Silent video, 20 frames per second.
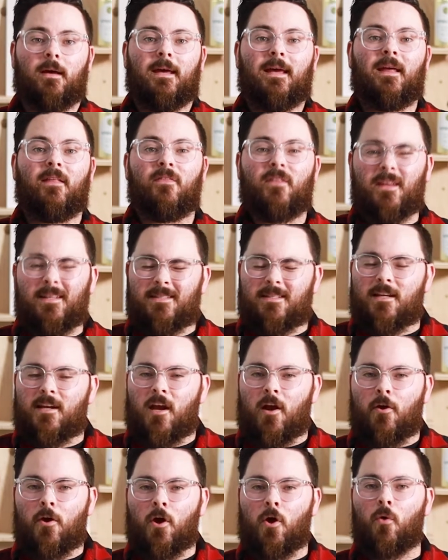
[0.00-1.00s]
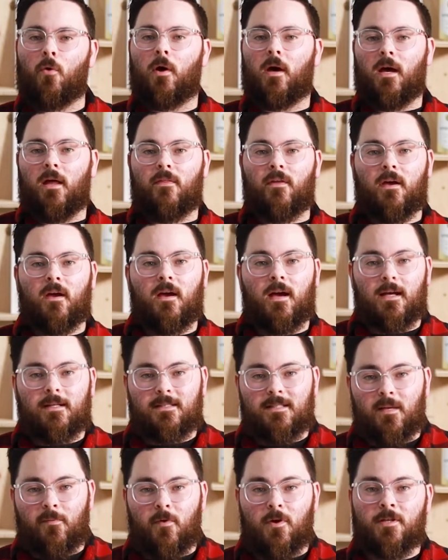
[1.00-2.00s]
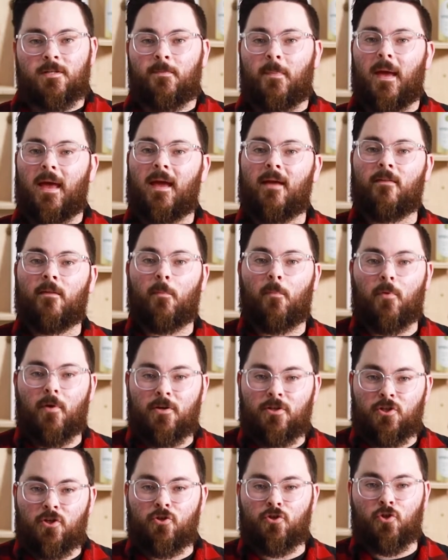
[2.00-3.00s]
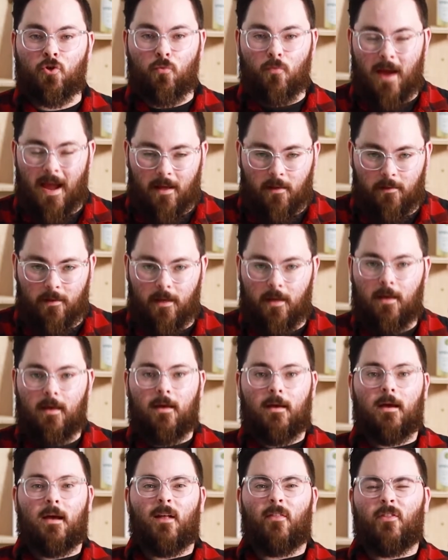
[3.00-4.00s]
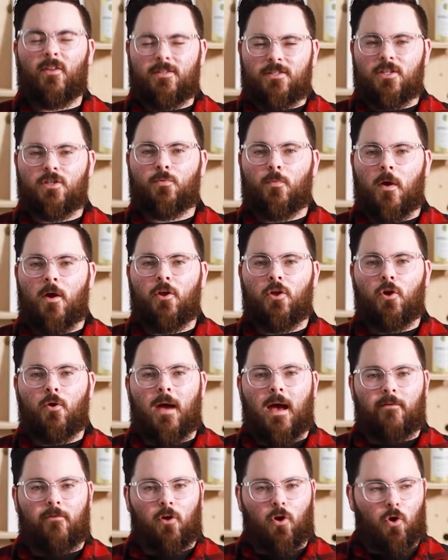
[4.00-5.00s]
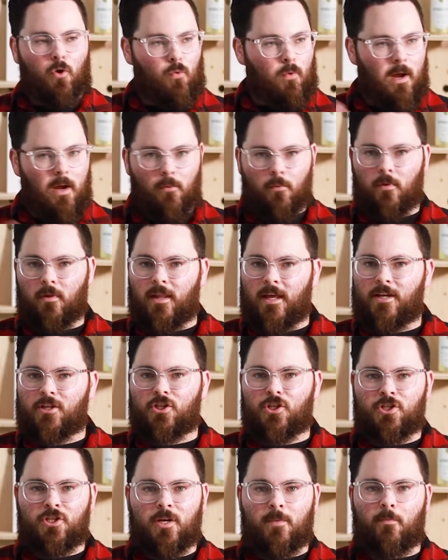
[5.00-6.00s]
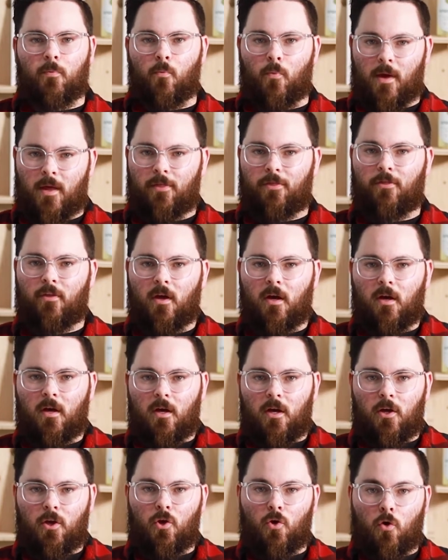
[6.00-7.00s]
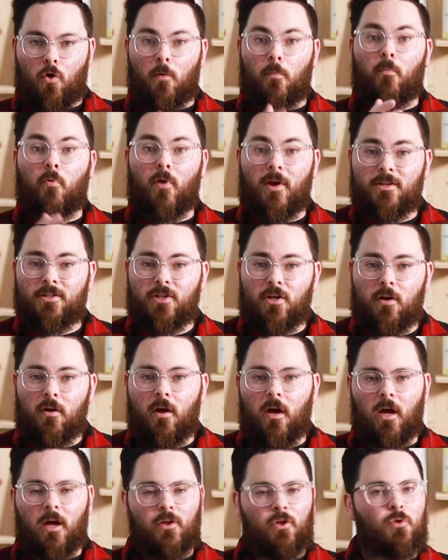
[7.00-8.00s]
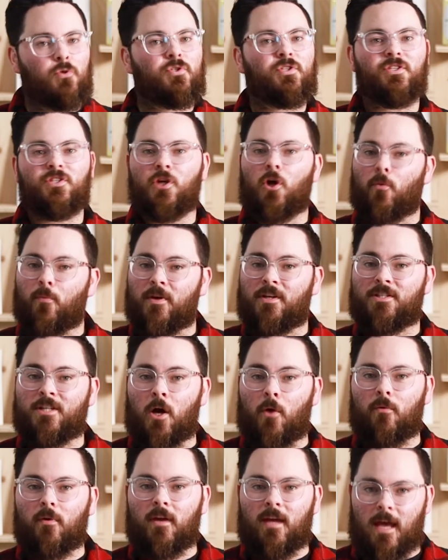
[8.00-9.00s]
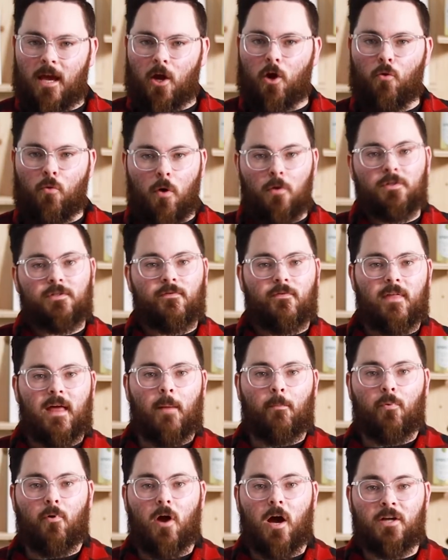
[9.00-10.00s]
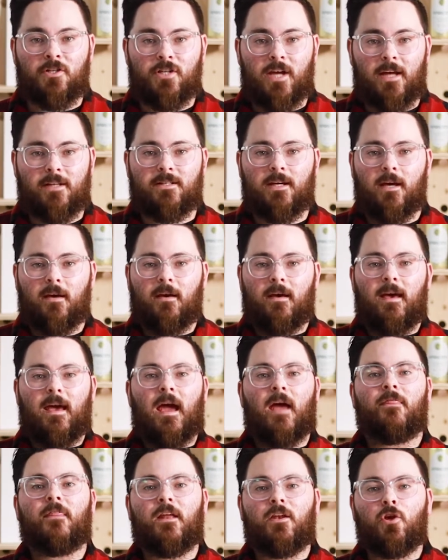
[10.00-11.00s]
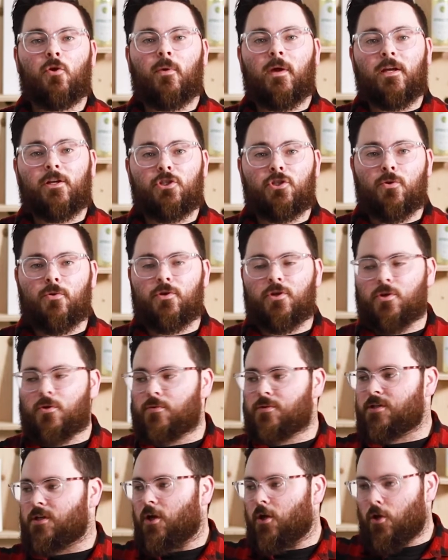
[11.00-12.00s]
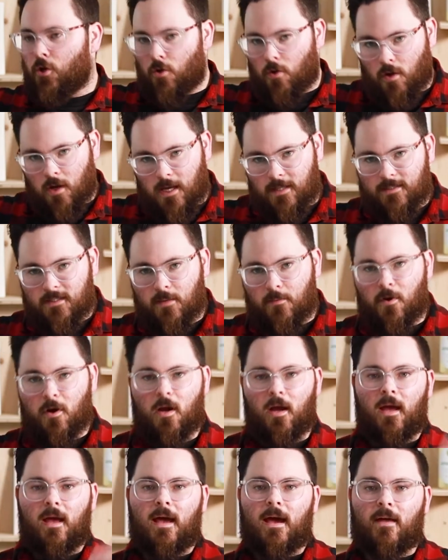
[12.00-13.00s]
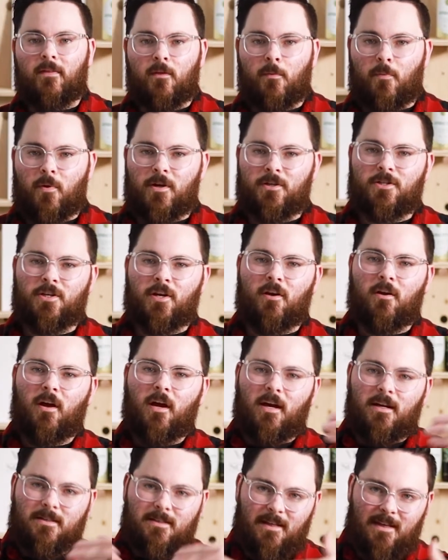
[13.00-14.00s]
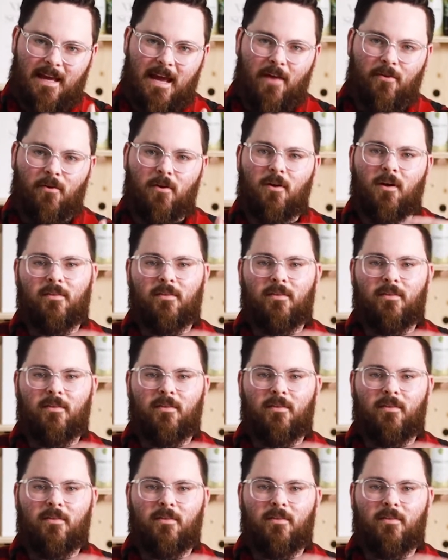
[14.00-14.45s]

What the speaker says: In this scenario, the customer is paying the printer directly. This is where you have a great relationship with your printer. You still reach out and get quotes for that project, and then you introduce your customer and the printer together.